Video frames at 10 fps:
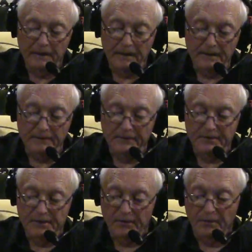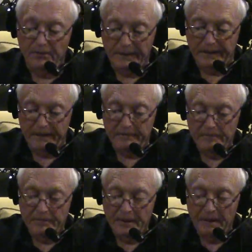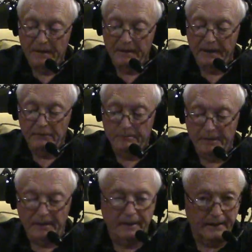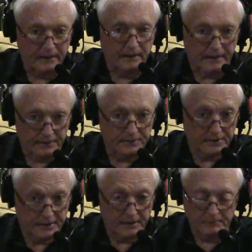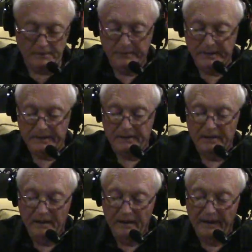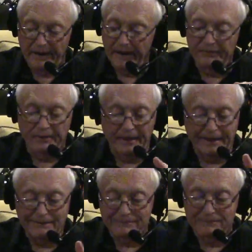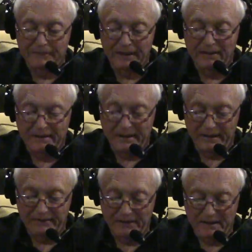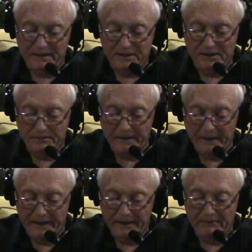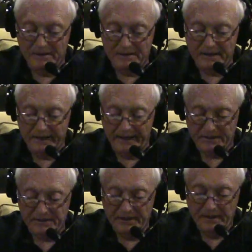Division 3, they will be the headliners, the team to beat. After that, well, I tell you what, it could be anyone's guess.